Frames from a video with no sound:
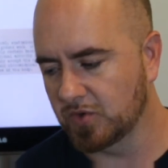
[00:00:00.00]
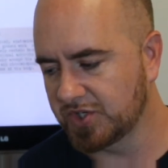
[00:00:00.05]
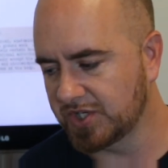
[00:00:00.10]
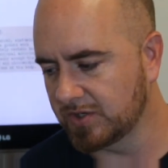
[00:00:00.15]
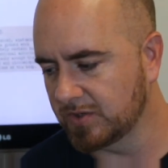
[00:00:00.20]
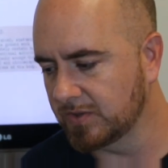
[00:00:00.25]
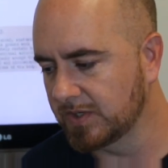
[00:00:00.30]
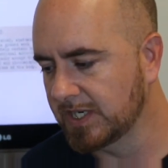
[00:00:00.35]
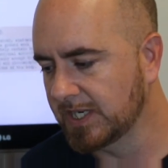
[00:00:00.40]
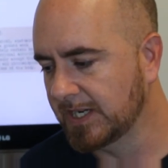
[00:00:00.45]

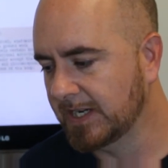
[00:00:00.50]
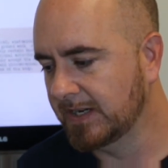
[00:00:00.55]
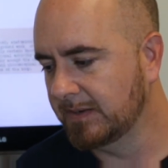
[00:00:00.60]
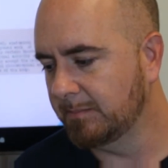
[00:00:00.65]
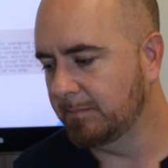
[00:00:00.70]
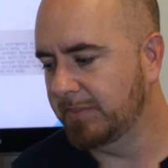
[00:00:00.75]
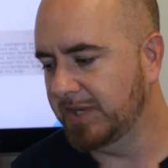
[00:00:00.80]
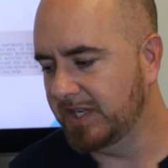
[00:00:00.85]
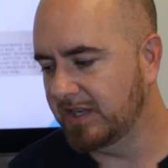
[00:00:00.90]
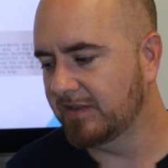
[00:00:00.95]
So
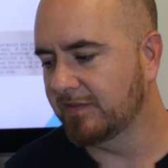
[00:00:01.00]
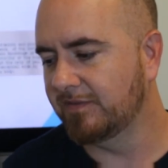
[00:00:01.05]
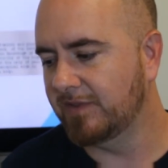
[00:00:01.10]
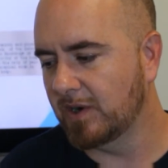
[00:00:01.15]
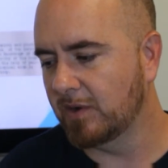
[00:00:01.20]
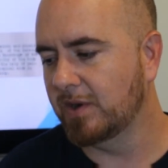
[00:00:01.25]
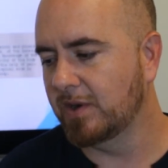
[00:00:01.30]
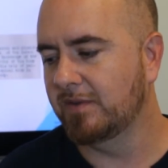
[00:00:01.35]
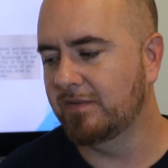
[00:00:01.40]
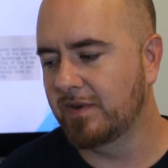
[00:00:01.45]
being
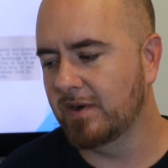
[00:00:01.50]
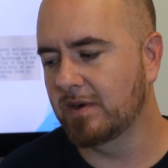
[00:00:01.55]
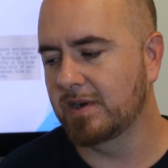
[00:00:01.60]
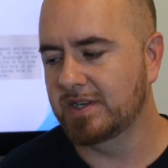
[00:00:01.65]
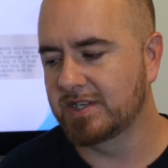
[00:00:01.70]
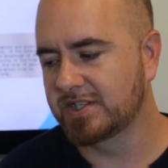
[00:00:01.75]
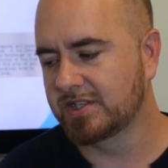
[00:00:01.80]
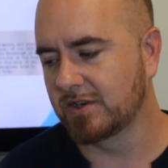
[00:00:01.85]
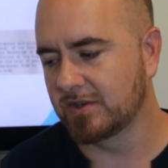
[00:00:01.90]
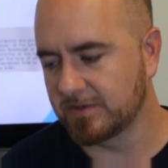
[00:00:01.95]
very,
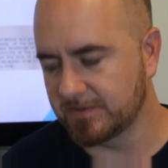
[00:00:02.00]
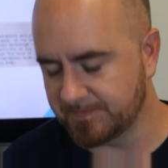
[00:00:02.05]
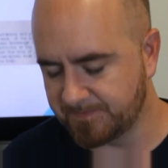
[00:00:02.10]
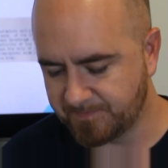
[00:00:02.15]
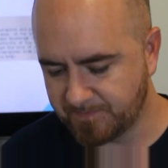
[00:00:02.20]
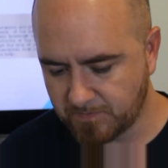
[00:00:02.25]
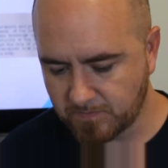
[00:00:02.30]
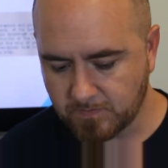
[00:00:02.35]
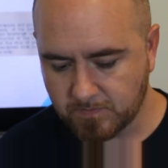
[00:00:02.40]
very certain.